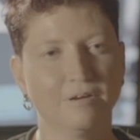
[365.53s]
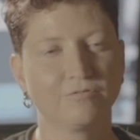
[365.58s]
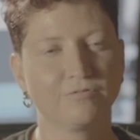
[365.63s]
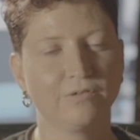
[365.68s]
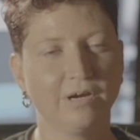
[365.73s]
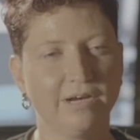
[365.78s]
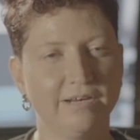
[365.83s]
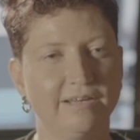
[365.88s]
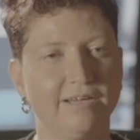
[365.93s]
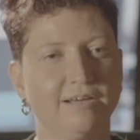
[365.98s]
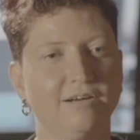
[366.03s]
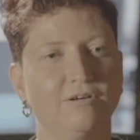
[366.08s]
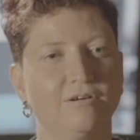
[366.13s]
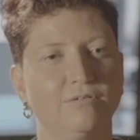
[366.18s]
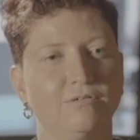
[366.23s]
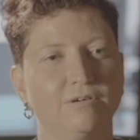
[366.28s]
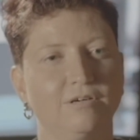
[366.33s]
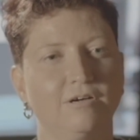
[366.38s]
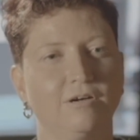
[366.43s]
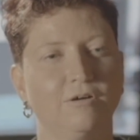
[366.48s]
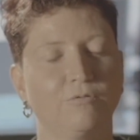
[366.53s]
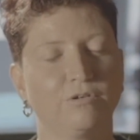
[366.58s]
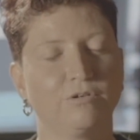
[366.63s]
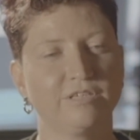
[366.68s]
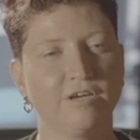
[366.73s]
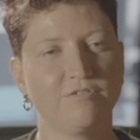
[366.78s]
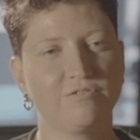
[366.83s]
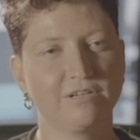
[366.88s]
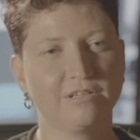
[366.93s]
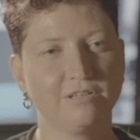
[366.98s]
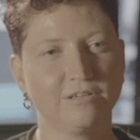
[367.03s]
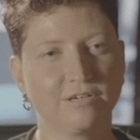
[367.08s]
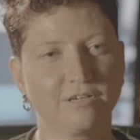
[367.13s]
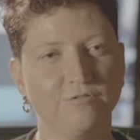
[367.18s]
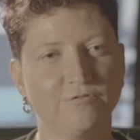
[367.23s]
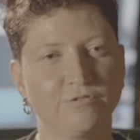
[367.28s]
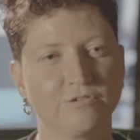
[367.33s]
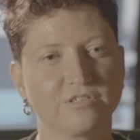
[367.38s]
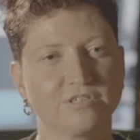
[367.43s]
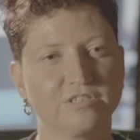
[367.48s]
Right now, we're definitely looking
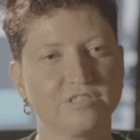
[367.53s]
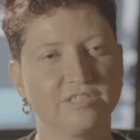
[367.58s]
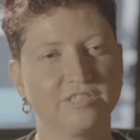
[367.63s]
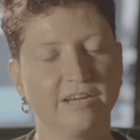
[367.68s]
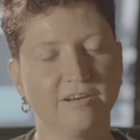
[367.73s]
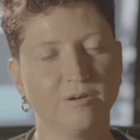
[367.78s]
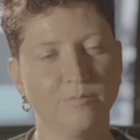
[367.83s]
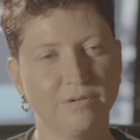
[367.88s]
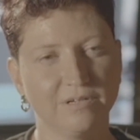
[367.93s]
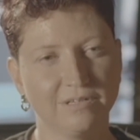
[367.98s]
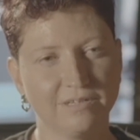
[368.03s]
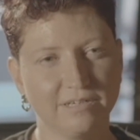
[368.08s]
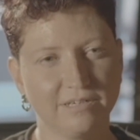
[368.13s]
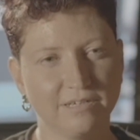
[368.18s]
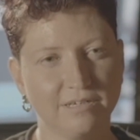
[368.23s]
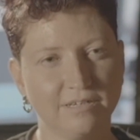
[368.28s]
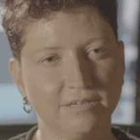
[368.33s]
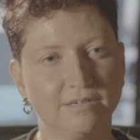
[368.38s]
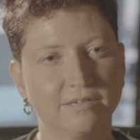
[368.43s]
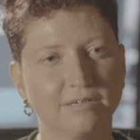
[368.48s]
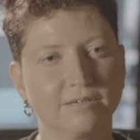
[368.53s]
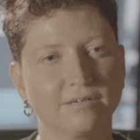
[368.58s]
for sustainability.